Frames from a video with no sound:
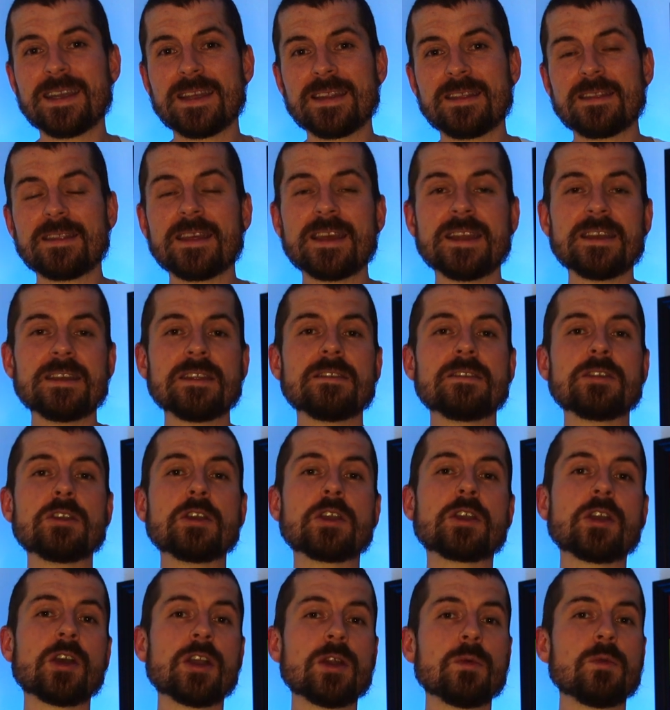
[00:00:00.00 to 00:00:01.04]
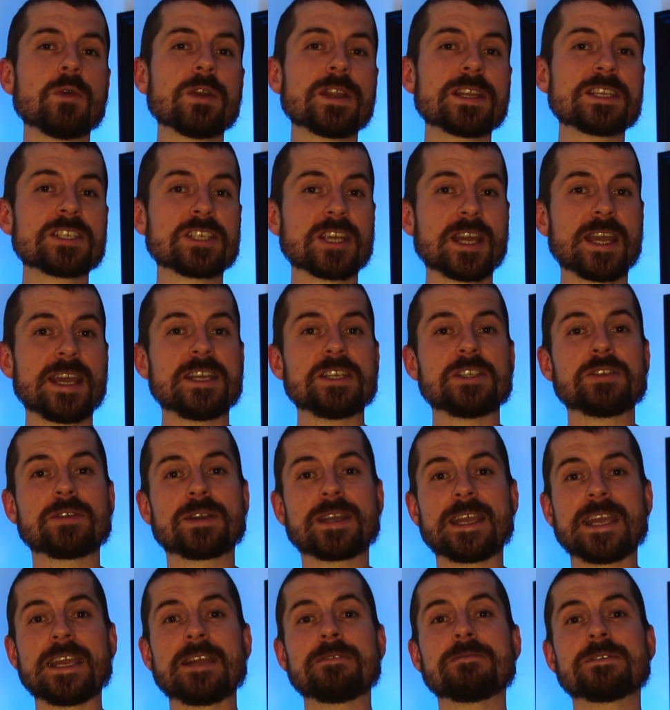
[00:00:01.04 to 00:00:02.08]
Then you're going to want to change your
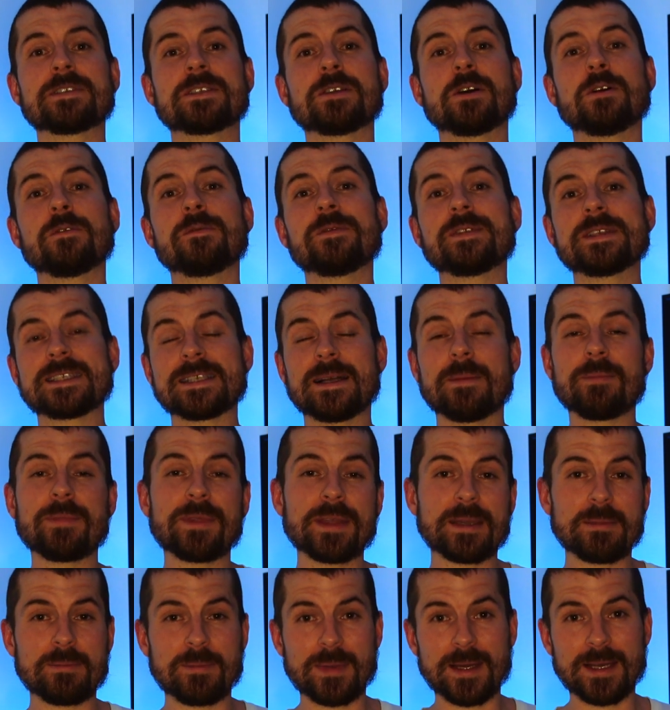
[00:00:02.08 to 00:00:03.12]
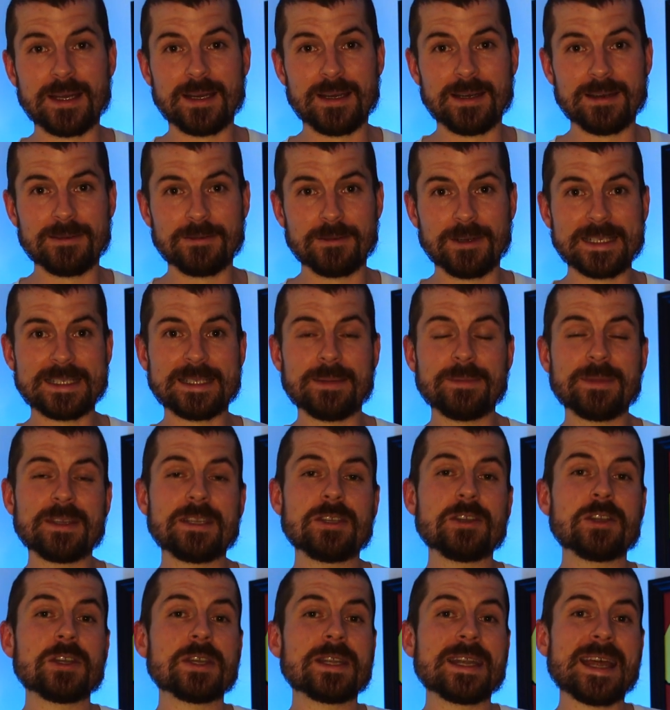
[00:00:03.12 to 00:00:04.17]
key result for something better, right? Something
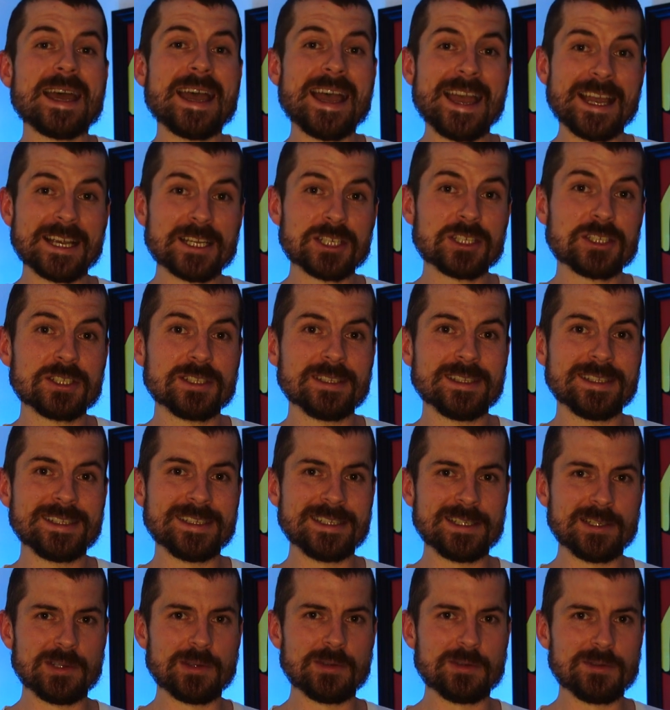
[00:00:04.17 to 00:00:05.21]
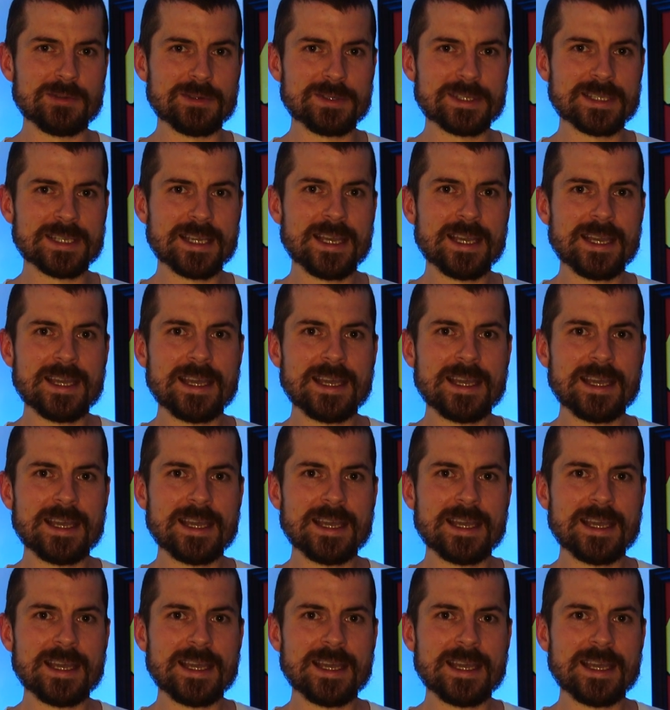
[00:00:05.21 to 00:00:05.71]
you can actually use.